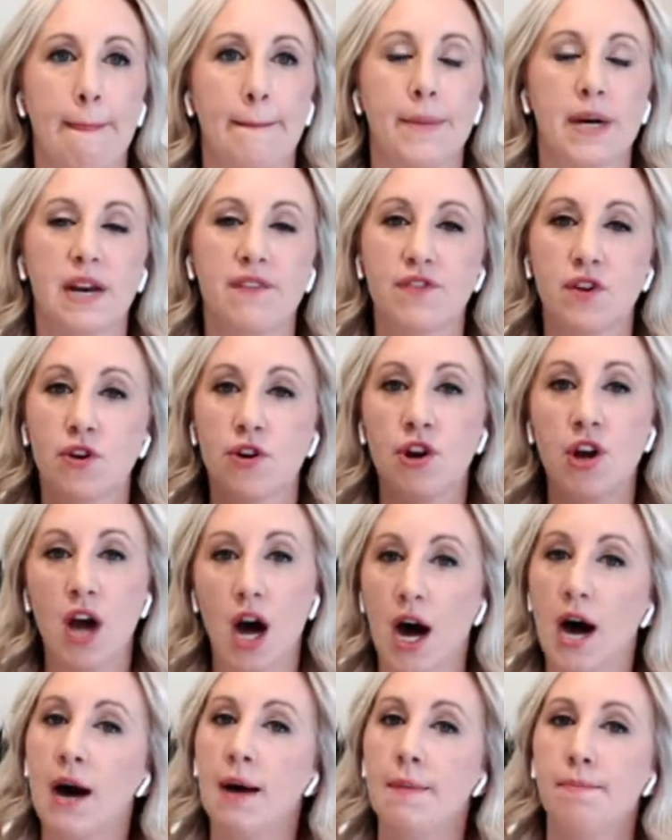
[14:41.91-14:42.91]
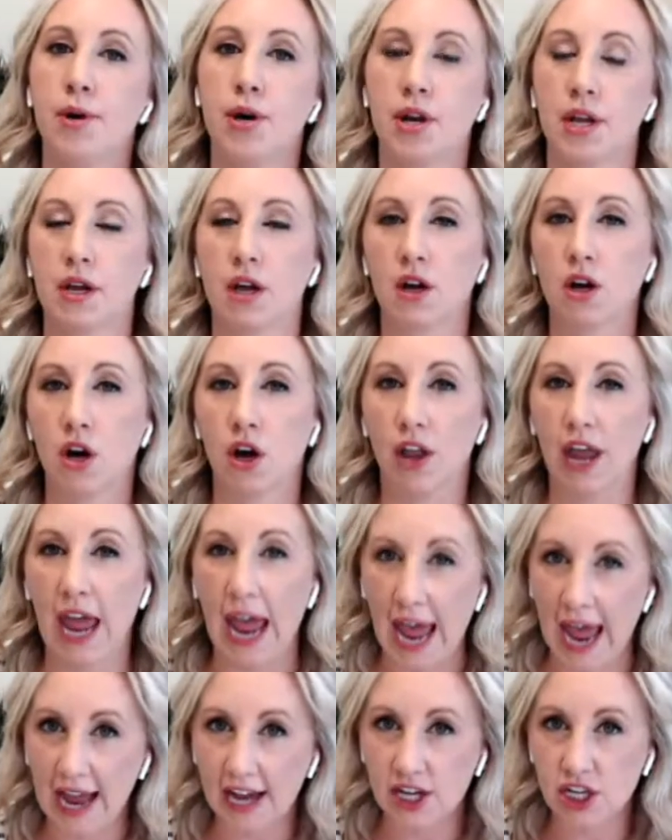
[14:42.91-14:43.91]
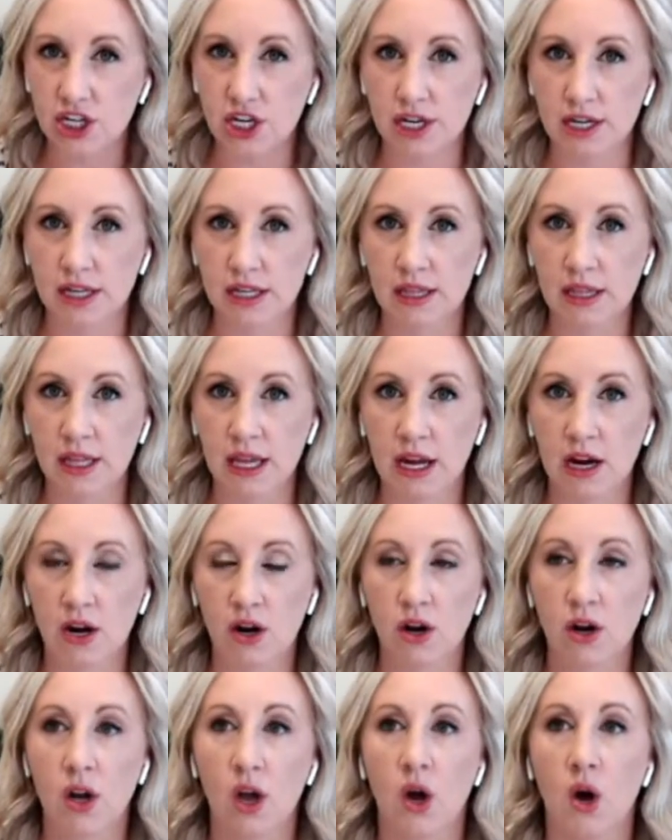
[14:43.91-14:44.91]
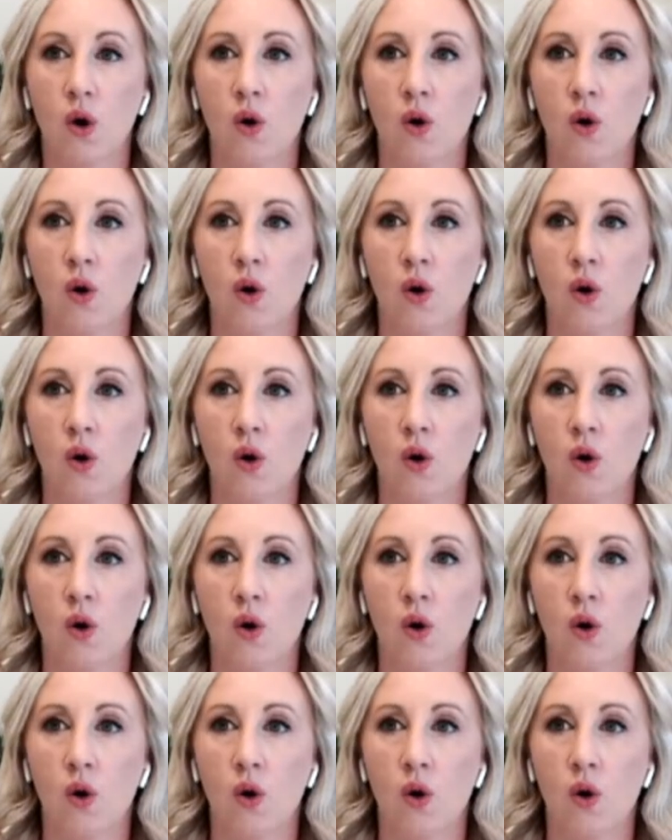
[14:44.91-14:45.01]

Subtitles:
But if you're not putting a call to action in there,